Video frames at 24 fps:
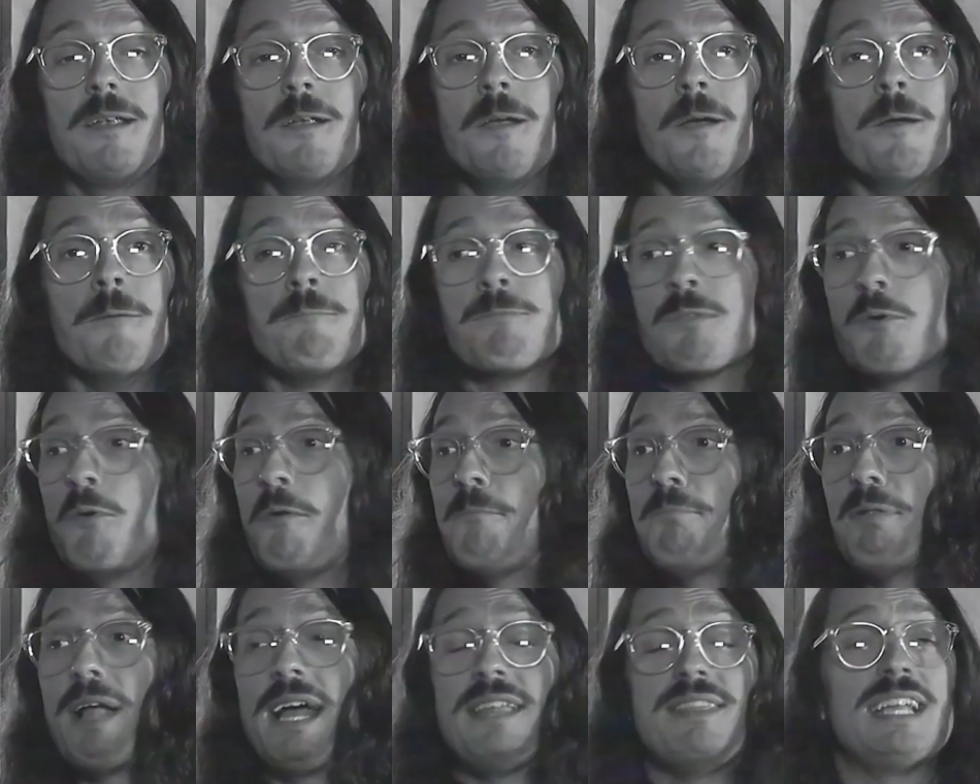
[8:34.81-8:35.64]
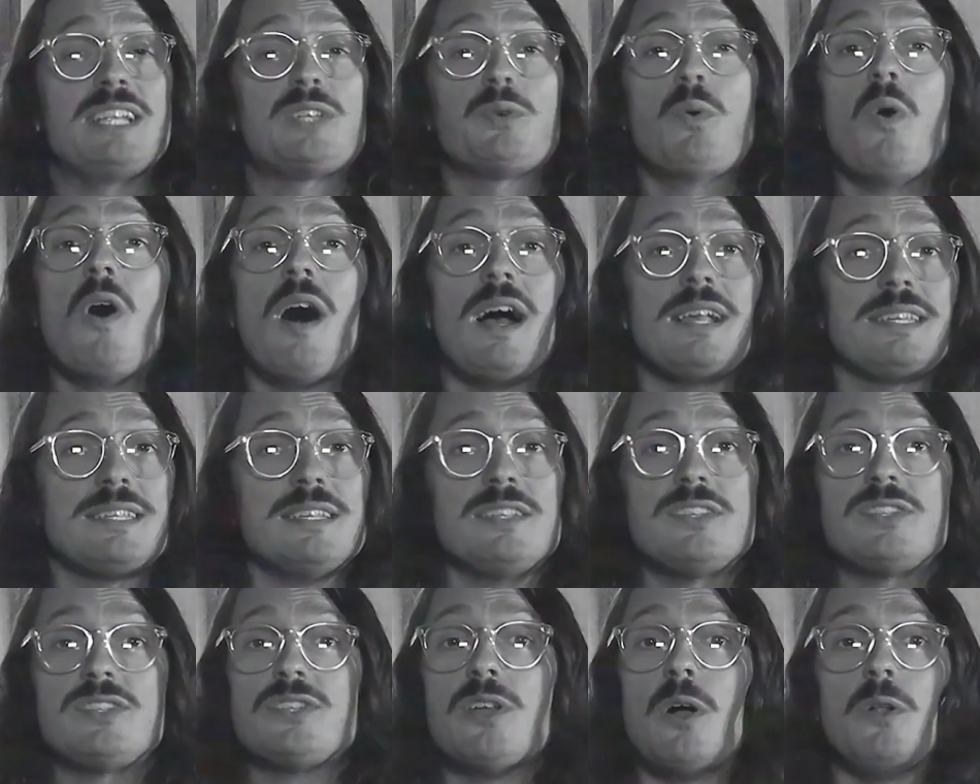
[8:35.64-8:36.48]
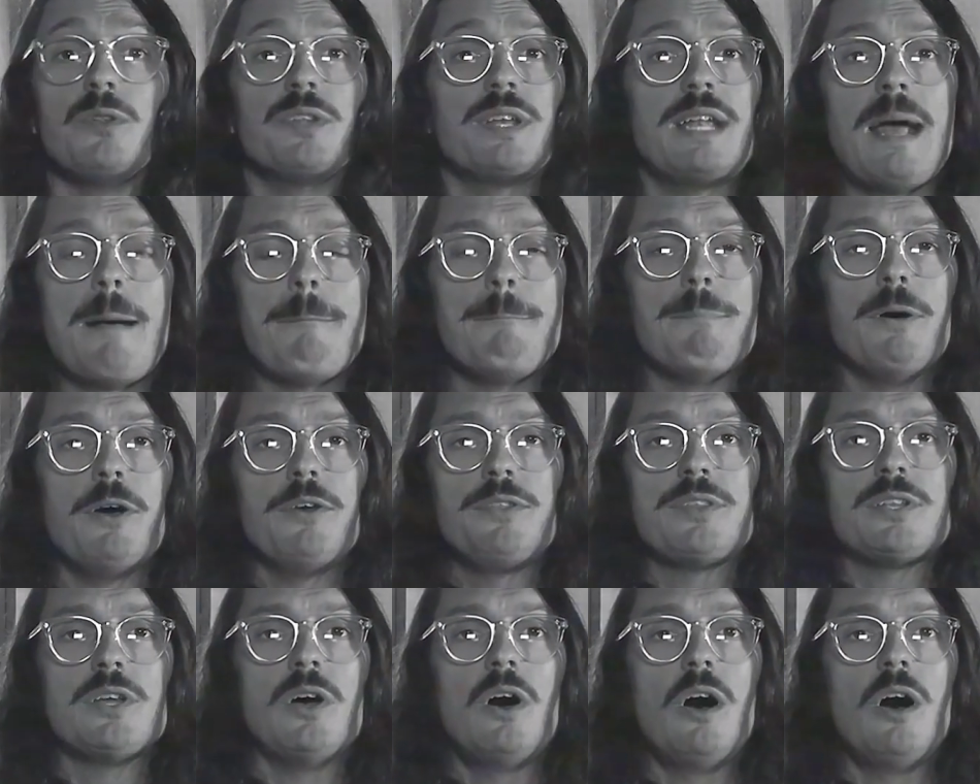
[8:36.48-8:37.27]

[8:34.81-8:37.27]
And we played there twice and sold it out both